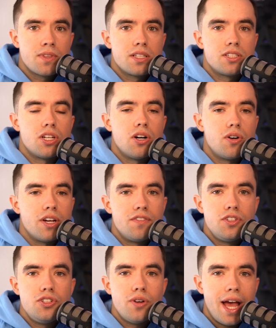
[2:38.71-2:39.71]
So if
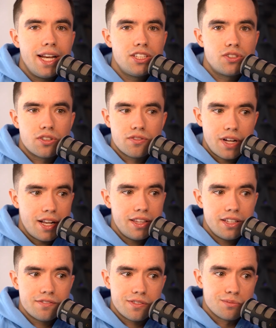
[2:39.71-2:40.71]
you do
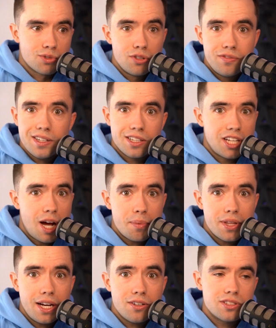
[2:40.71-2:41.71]
anything from roofing on top of
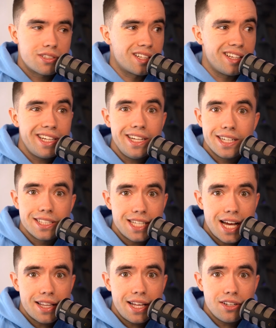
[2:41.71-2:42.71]
the house, cleaning
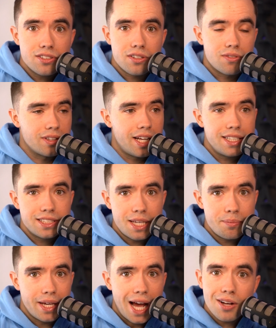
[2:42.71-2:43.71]
inside of the house, or
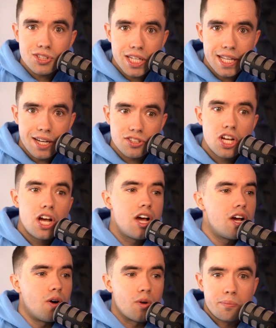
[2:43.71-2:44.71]
landscaping outside of the house,
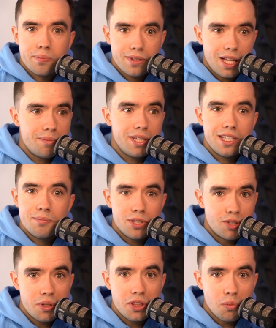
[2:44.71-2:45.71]
or plumbing in
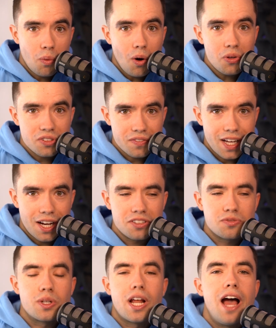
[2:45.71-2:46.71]
between the walls of the
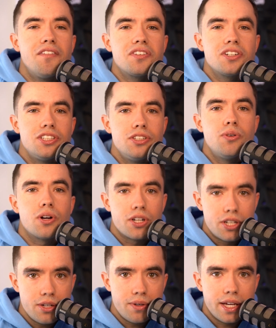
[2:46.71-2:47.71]
house, whatever you are
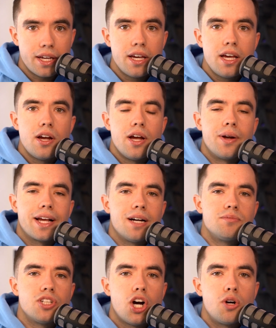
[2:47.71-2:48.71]
doing when it
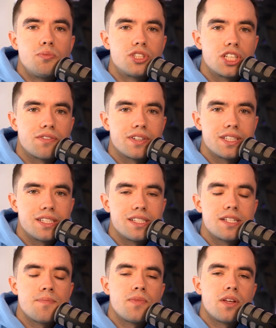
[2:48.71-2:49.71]
comes to home
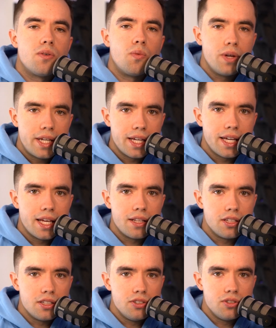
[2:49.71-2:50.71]
services, we can get
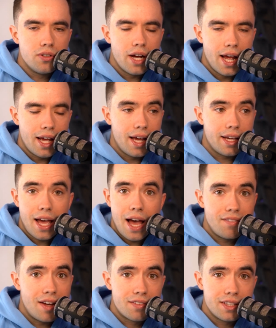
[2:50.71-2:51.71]
you
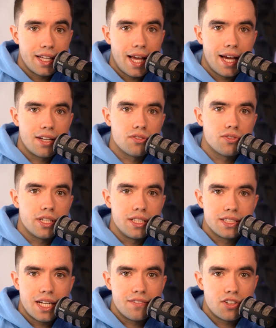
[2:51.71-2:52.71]
have everything handled
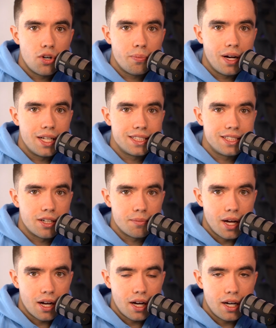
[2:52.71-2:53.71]
inside of
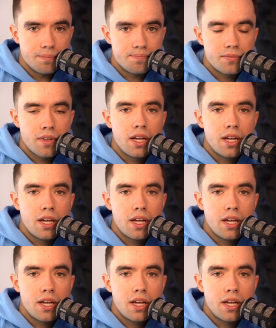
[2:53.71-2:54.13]
CopilotCRM.com.